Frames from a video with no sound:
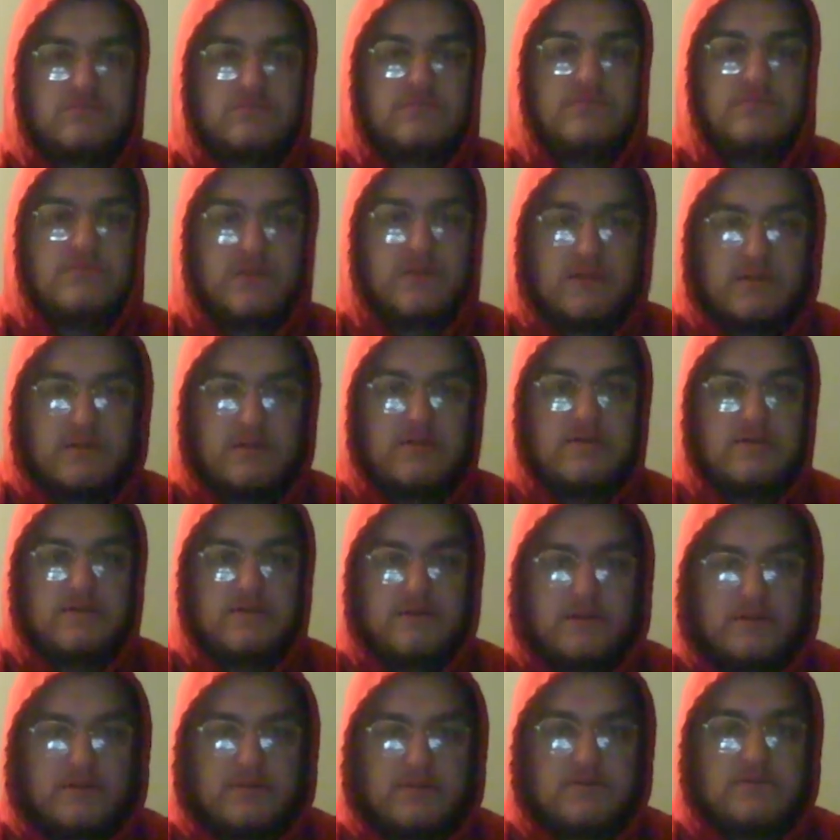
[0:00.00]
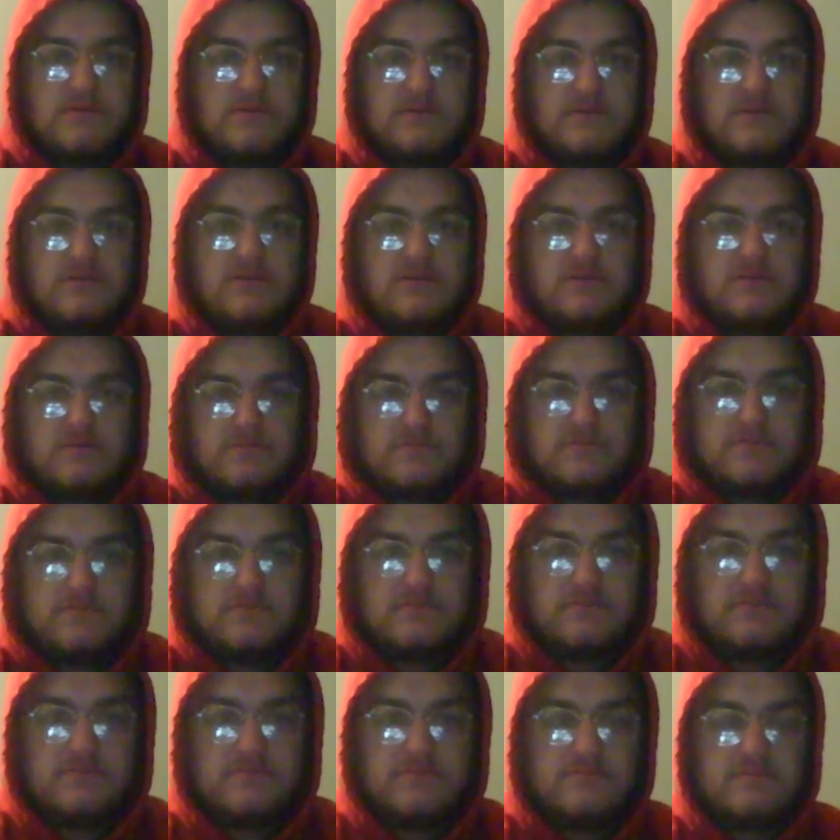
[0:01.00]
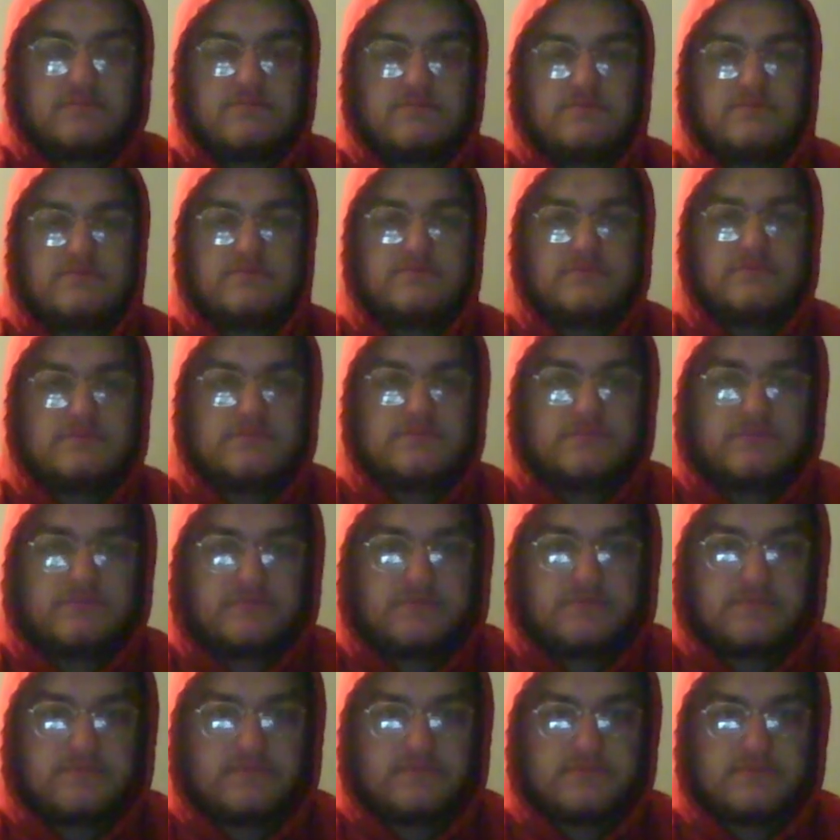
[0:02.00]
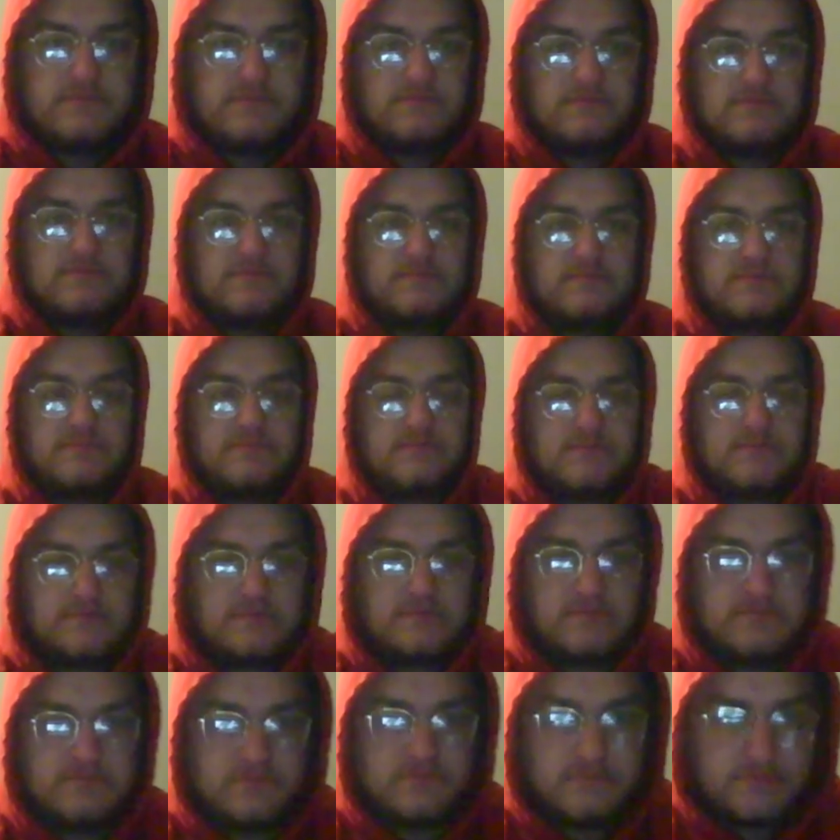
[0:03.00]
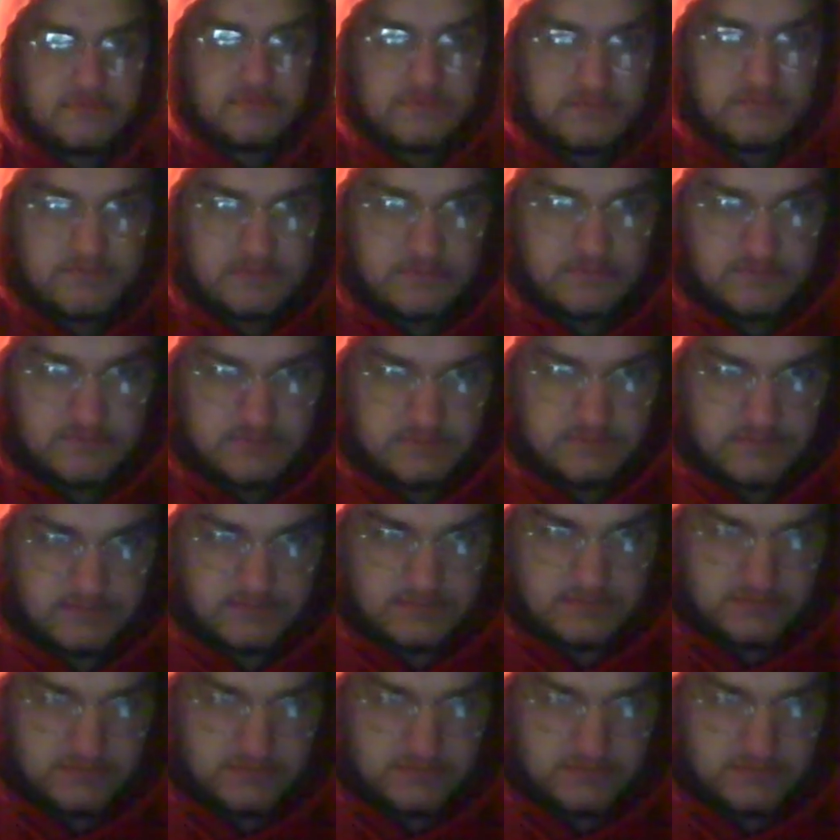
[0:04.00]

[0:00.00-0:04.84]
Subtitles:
I hope he can last. We'll see. I mean, every year we try him out as a starter, he